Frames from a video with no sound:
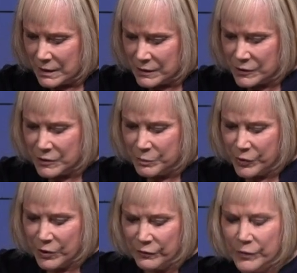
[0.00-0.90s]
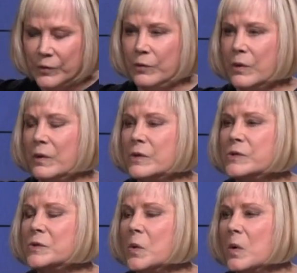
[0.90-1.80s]
to the book of Luke and the
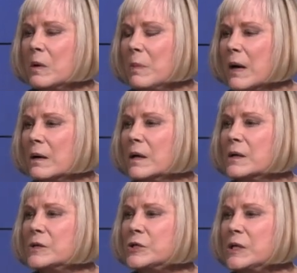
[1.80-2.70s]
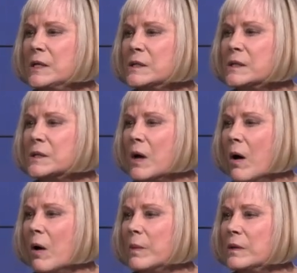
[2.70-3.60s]
story about Jesus
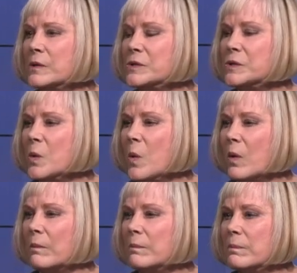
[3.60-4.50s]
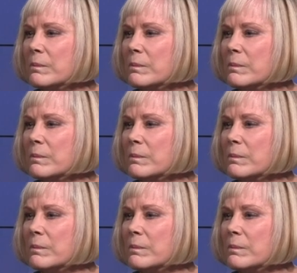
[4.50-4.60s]
calming the storm.